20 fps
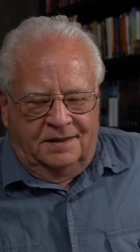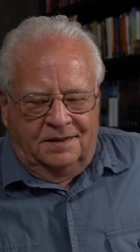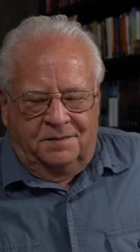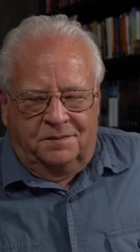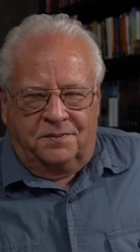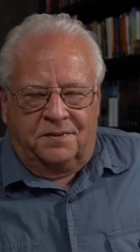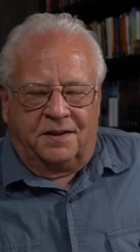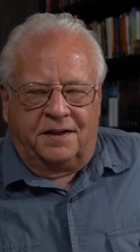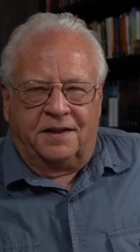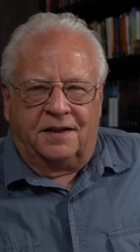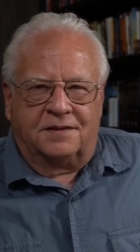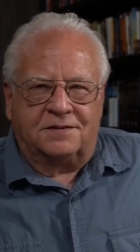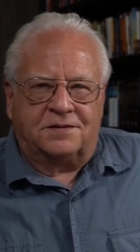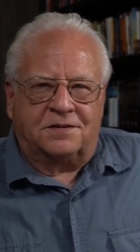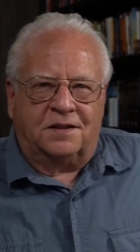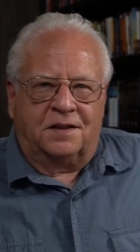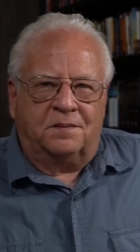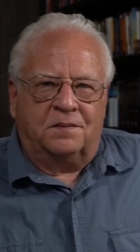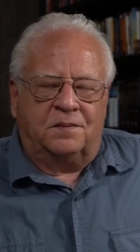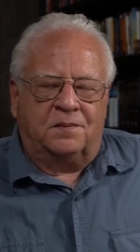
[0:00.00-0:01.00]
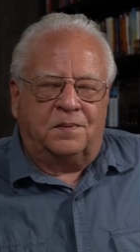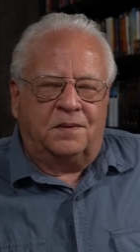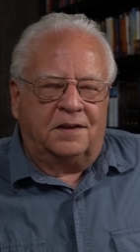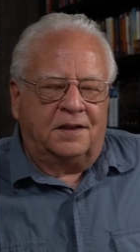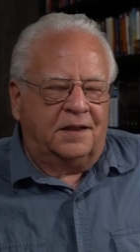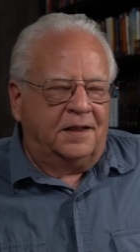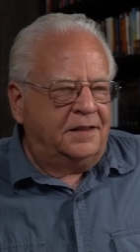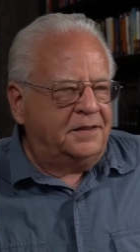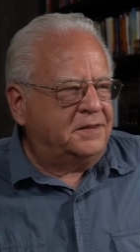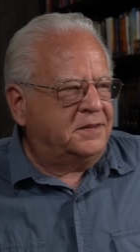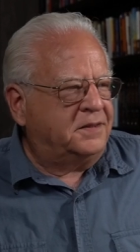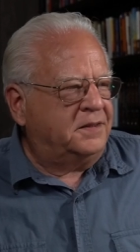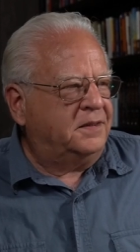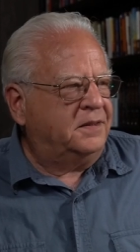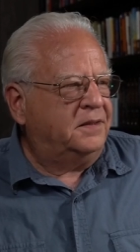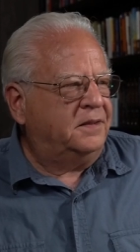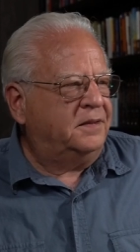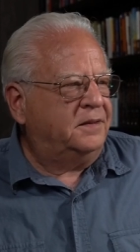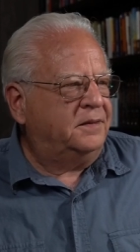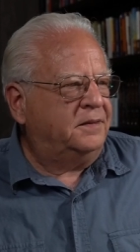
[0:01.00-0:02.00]
Pretty unstable place.
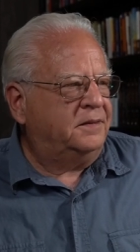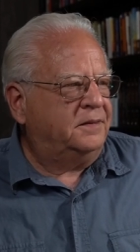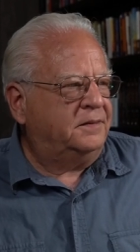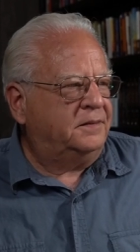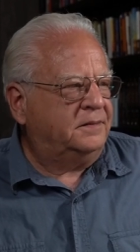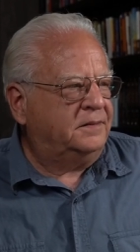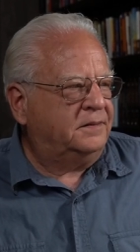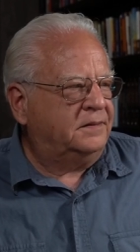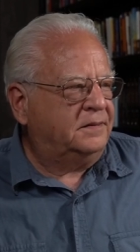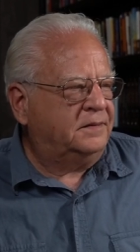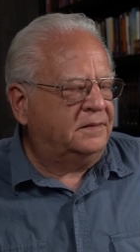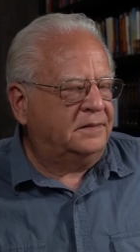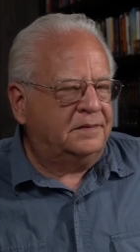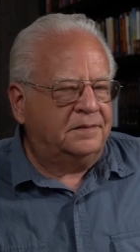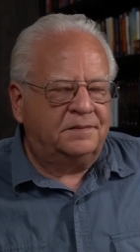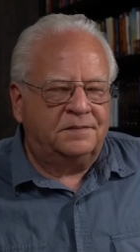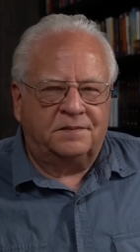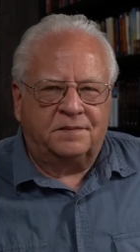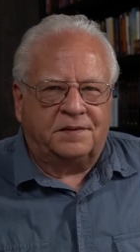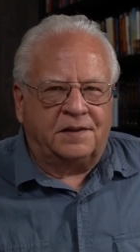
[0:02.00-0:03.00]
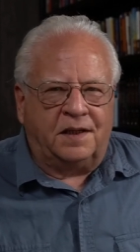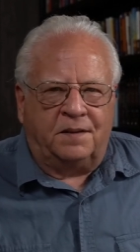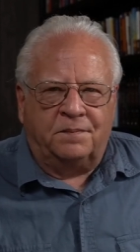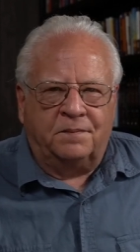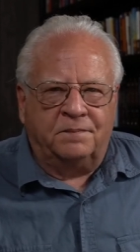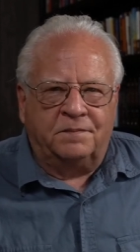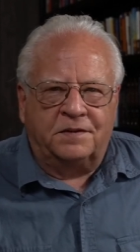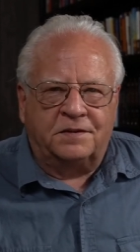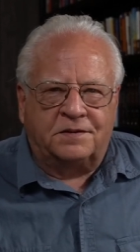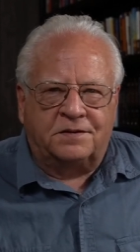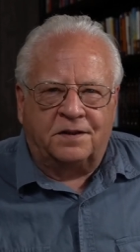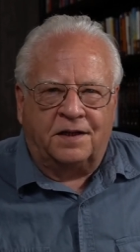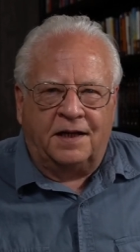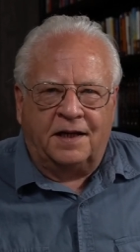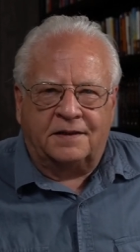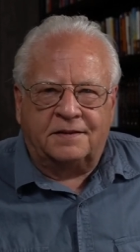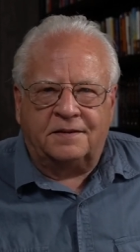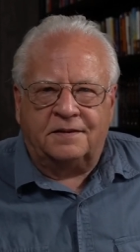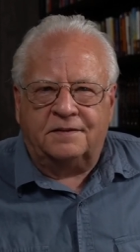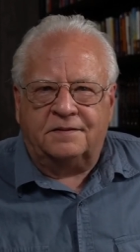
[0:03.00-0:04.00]
Keep them
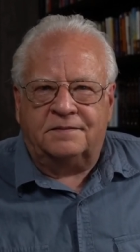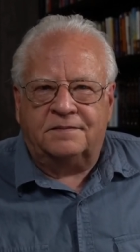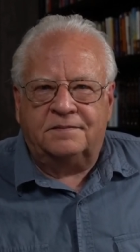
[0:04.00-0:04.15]
distracted.